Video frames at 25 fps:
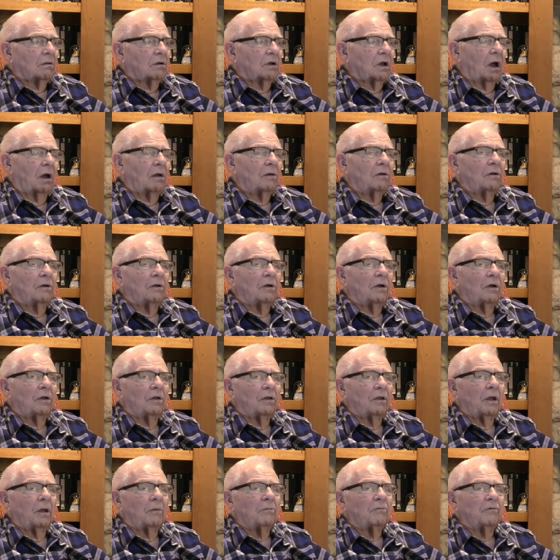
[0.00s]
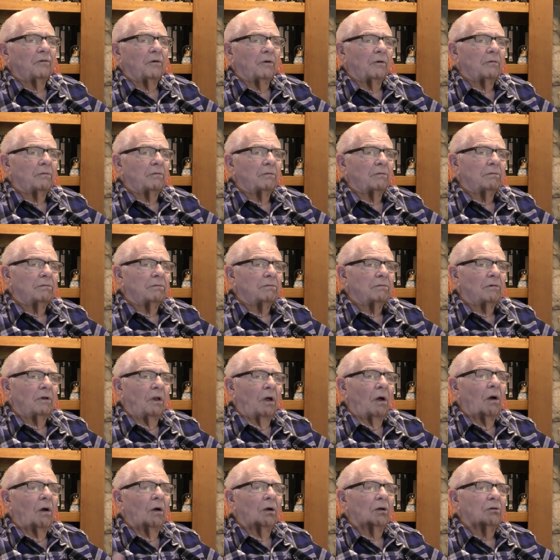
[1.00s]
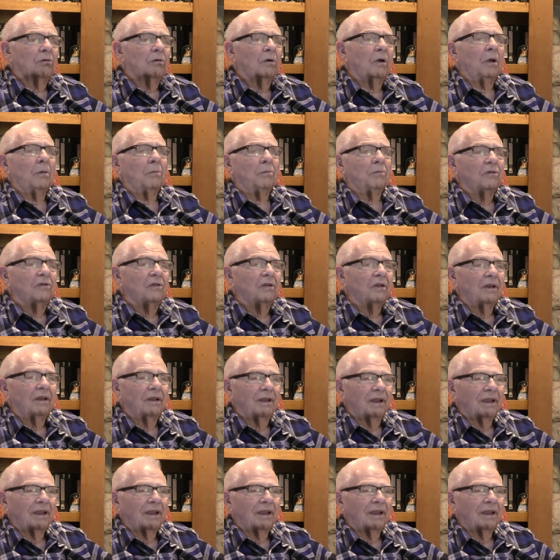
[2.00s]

counted on them for long trips.